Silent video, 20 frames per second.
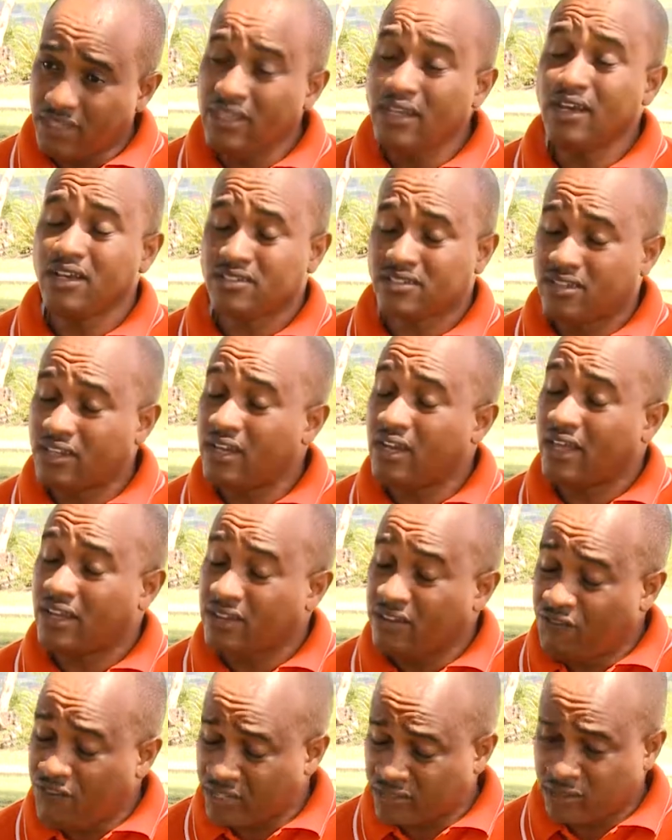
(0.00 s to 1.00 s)
Yes, they like
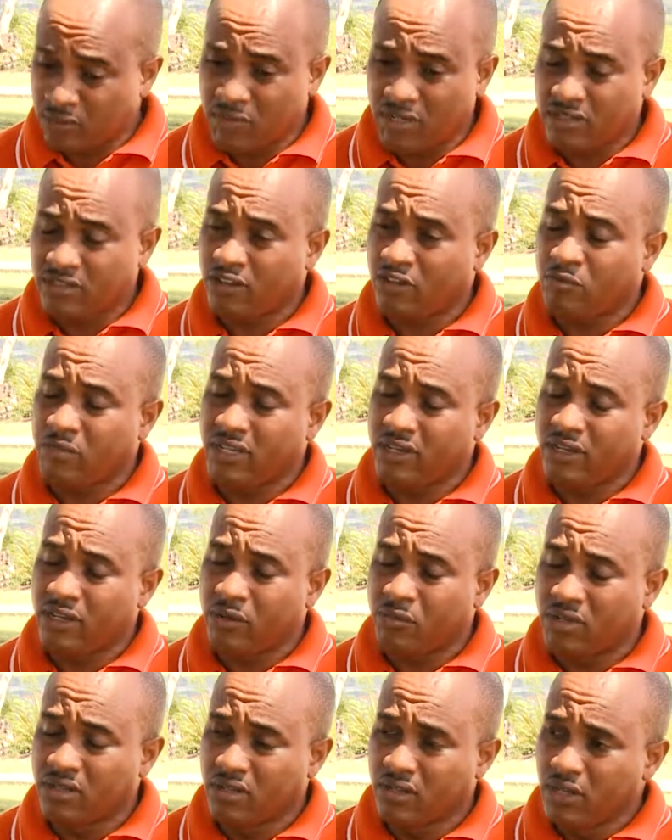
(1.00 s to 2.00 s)
the flexibility of being
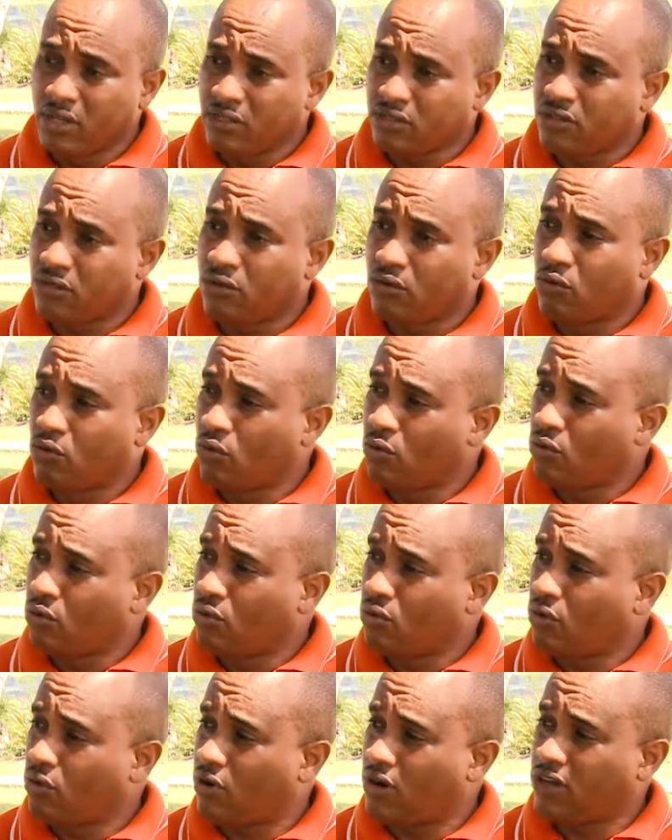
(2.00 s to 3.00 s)
able to
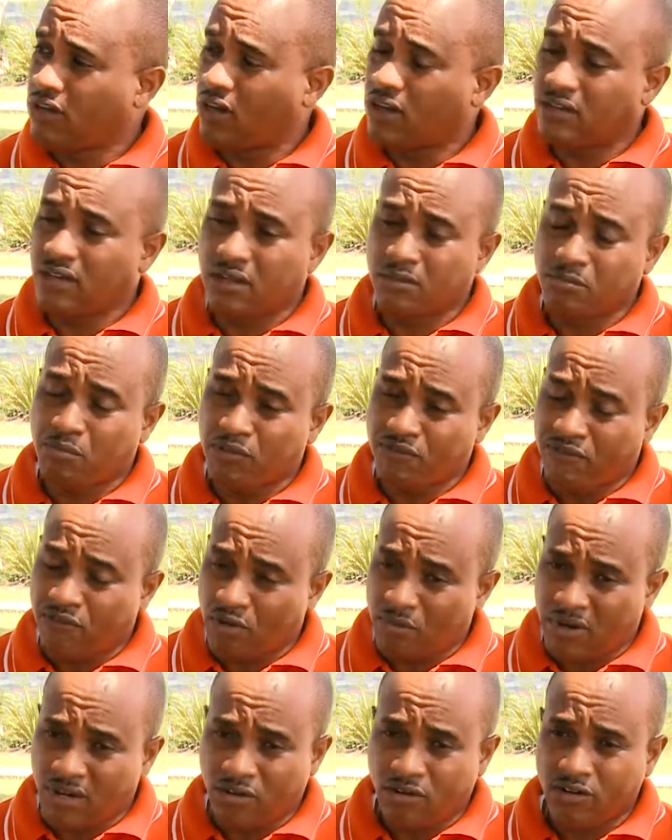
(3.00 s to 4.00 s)
go and
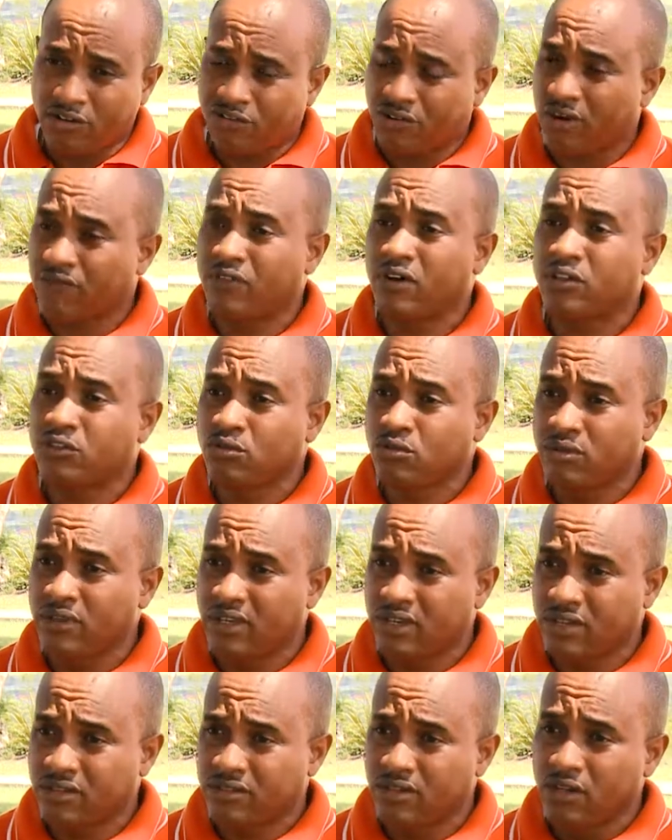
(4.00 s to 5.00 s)
perform a contract for 2
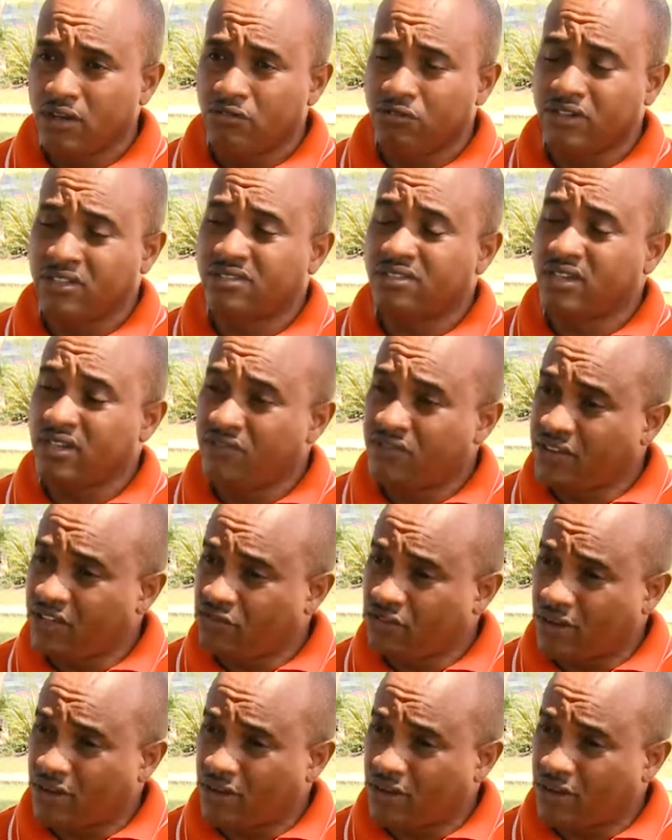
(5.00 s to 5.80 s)
years, receive the